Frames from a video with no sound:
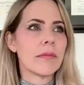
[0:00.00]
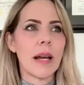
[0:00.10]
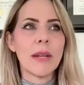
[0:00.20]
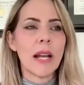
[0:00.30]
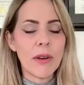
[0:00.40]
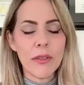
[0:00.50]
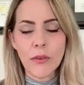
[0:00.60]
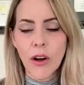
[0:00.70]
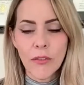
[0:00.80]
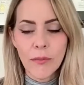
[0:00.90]
I went through
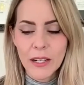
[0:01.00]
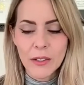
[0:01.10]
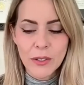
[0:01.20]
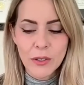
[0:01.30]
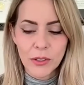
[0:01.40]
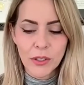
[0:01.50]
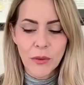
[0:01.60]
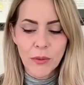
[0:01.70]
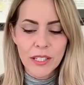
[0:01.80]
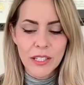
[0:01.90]
all of medical school and no
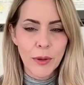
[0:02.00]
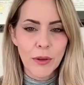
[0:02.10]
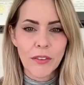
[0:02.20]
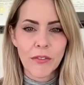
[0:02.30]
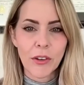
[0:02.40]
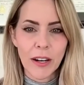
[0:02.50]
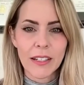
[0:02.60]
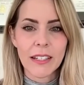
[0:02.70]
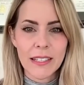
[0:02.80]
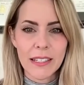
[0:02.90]
one spoke of
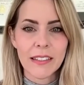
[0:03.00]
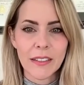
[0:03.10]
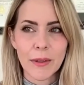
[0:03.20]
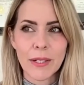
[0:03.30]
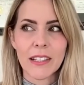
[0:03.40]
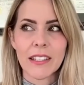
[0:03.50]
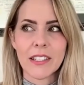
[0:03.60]
grounding as a healing modality.